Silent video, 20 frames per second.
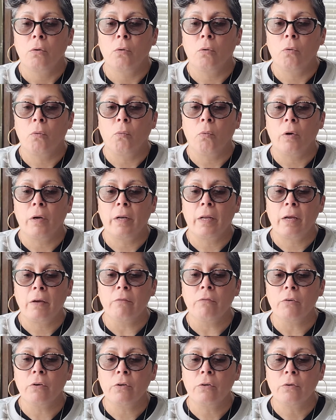
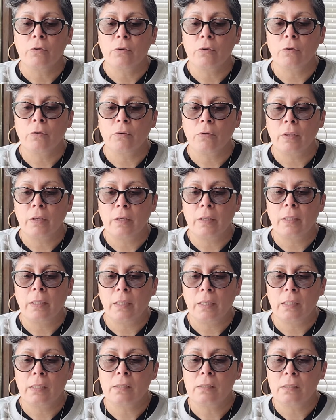Whatever it
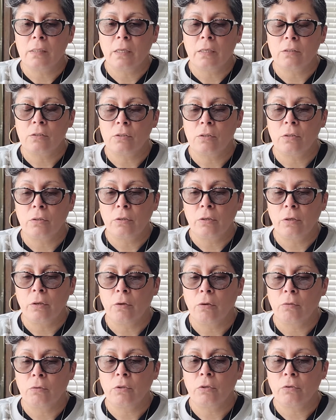is that
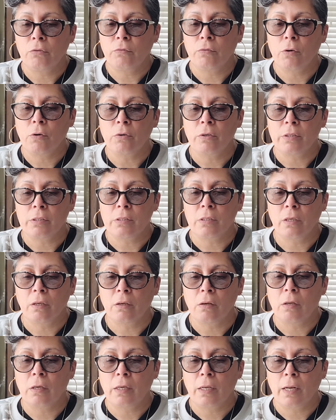you're focusing
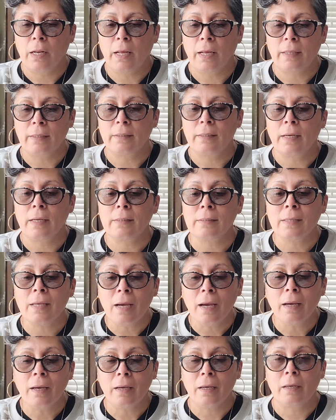on at that
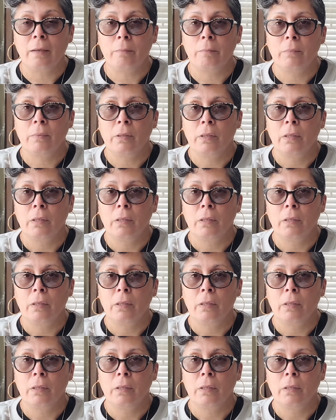time,